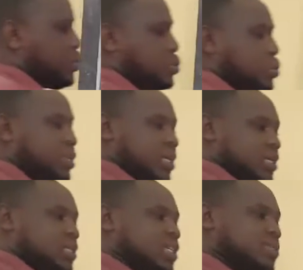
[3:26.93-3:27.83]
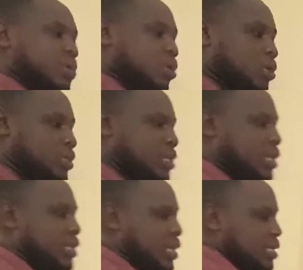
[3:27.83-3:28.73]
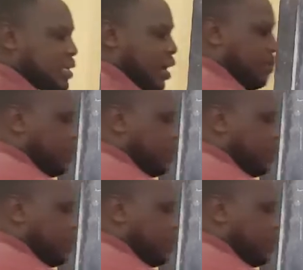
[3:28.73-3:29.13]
to do this is because these are